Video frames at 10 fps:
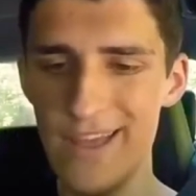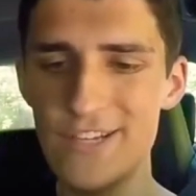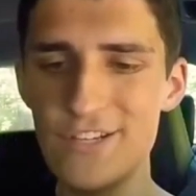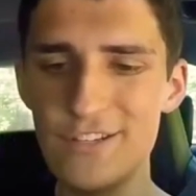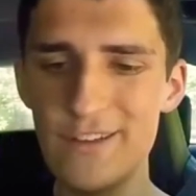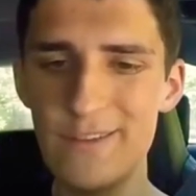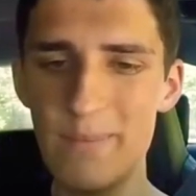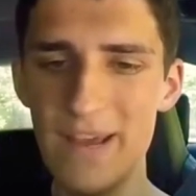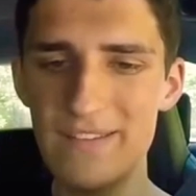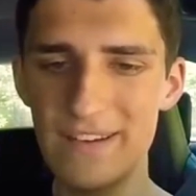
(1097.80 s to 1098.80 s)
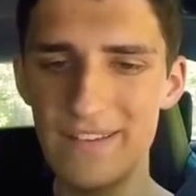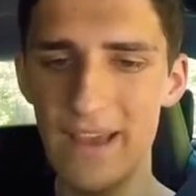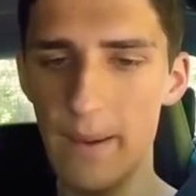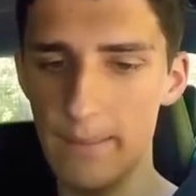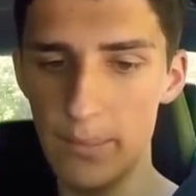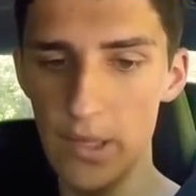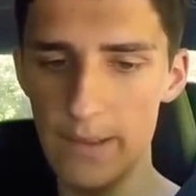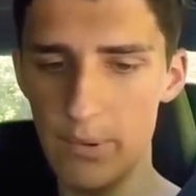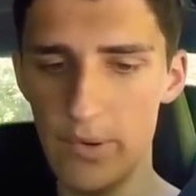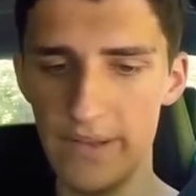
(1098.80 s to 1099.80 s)
he just does the basics, like bullet
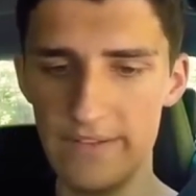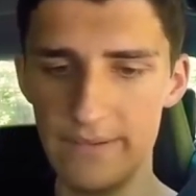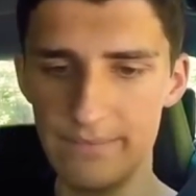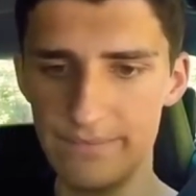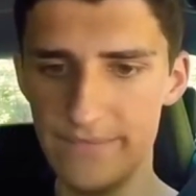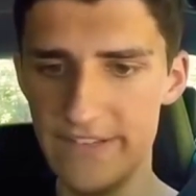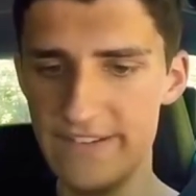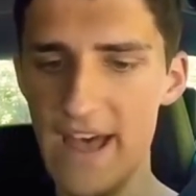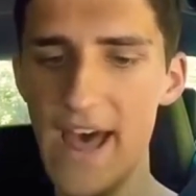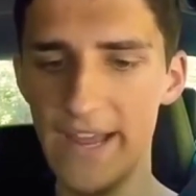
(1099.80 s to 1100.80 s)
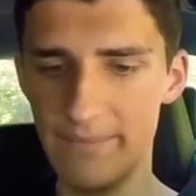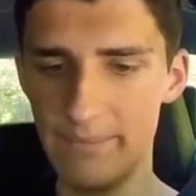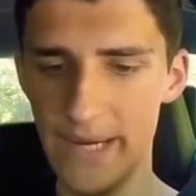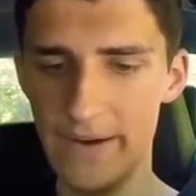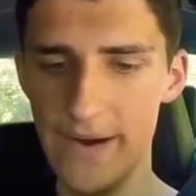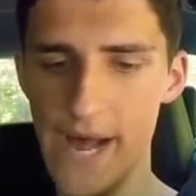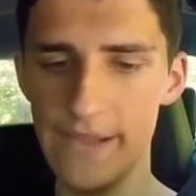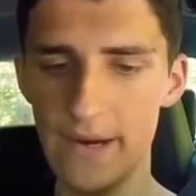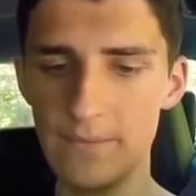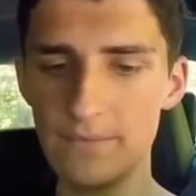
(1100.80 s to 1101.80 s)
points, design, pick your
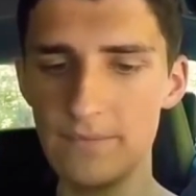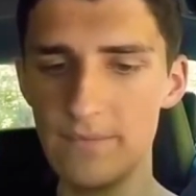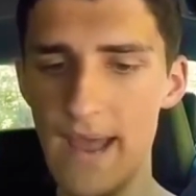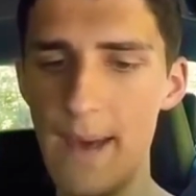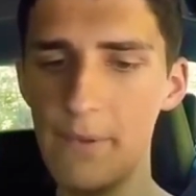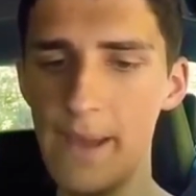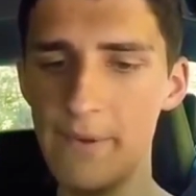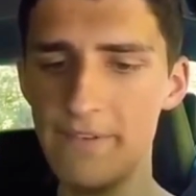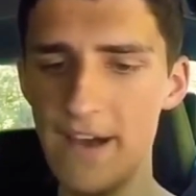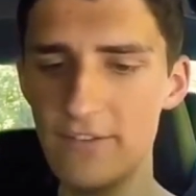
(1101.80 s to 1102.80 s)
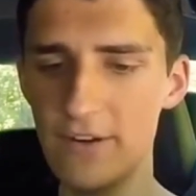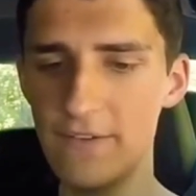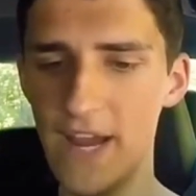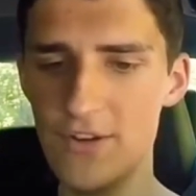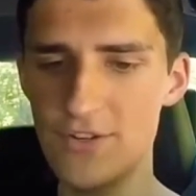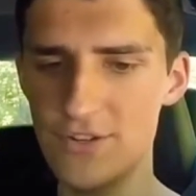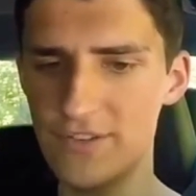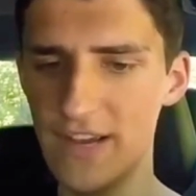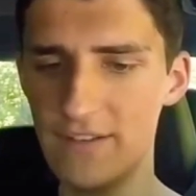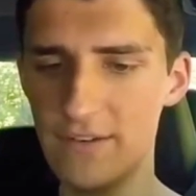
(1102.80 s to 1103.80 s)
color, Apple MFI certification, just
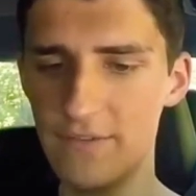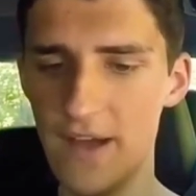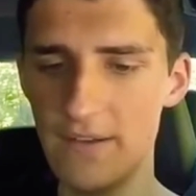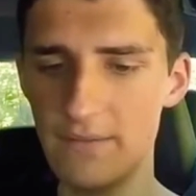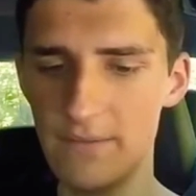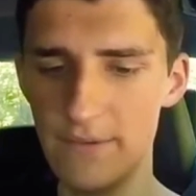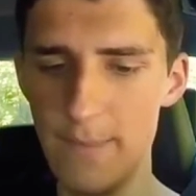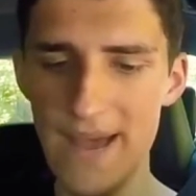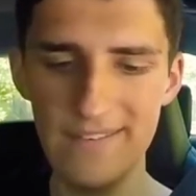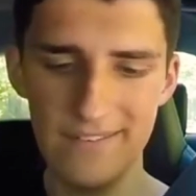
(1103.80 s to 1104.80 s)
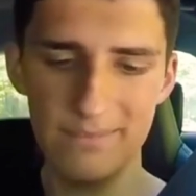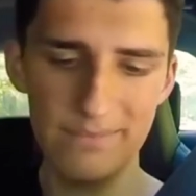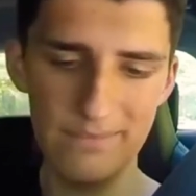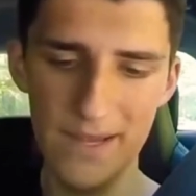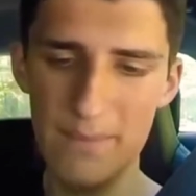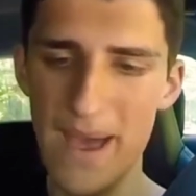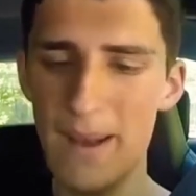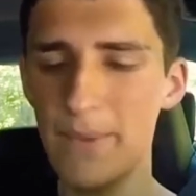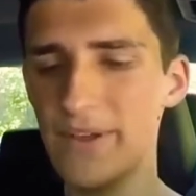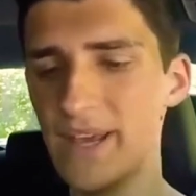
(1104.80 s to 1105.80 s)
saying it's certified, specs,
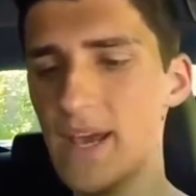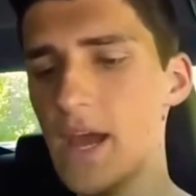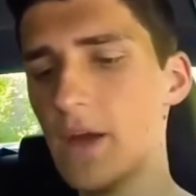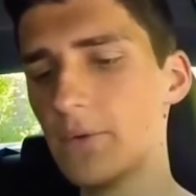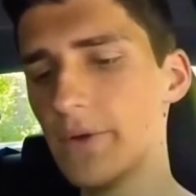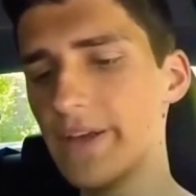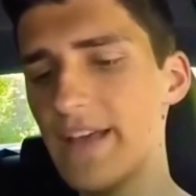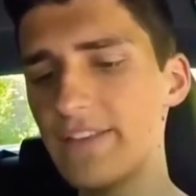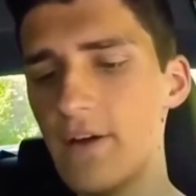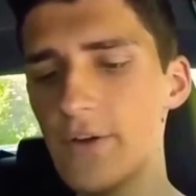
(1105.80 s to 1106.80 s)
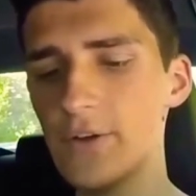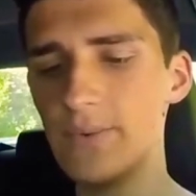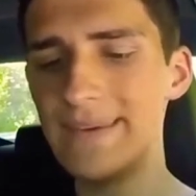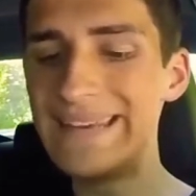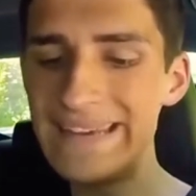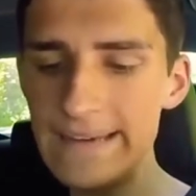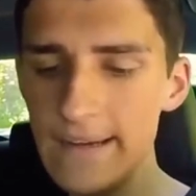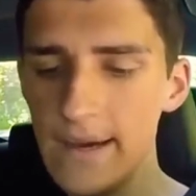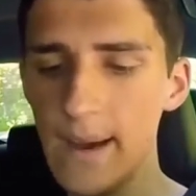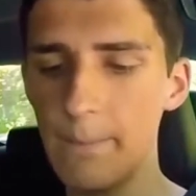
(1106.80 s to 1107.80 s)
compatibility. Really, that's all you need,
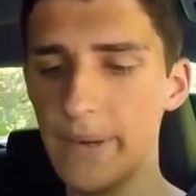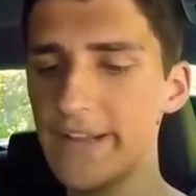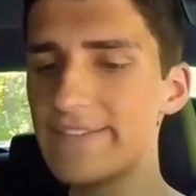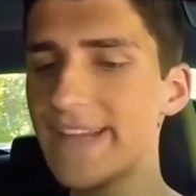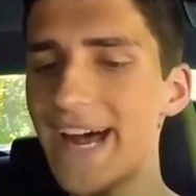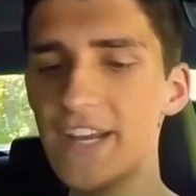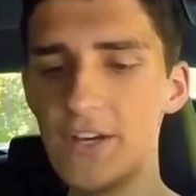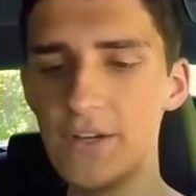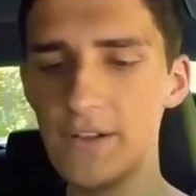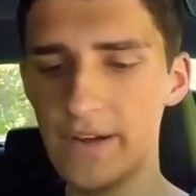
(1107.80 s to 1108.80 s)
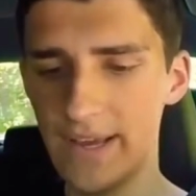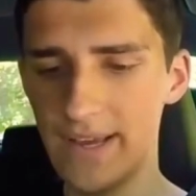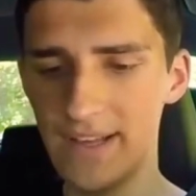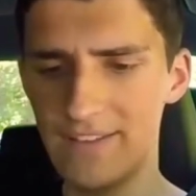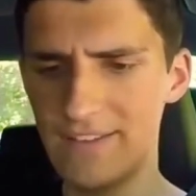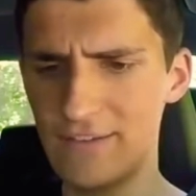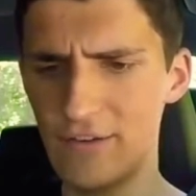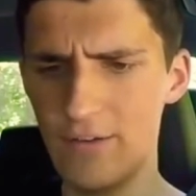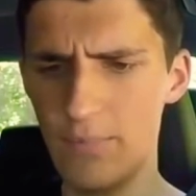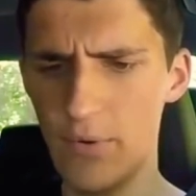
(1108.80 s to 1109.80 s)
but it's not good looking. It's
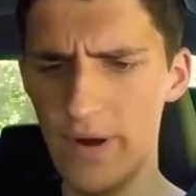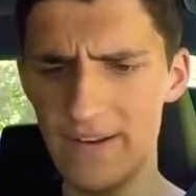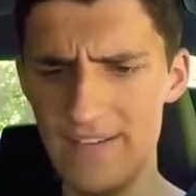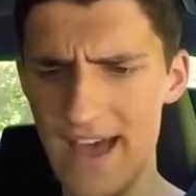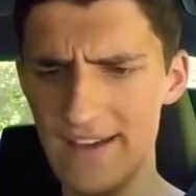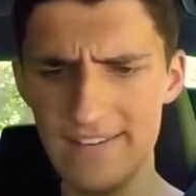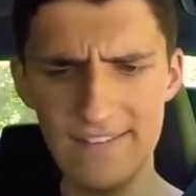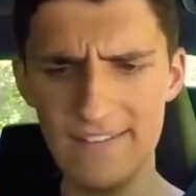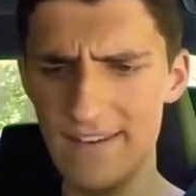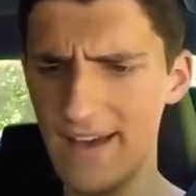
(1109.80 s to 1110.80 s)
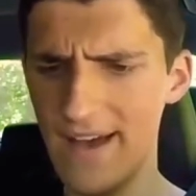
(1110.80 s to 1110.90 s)
just a boring text.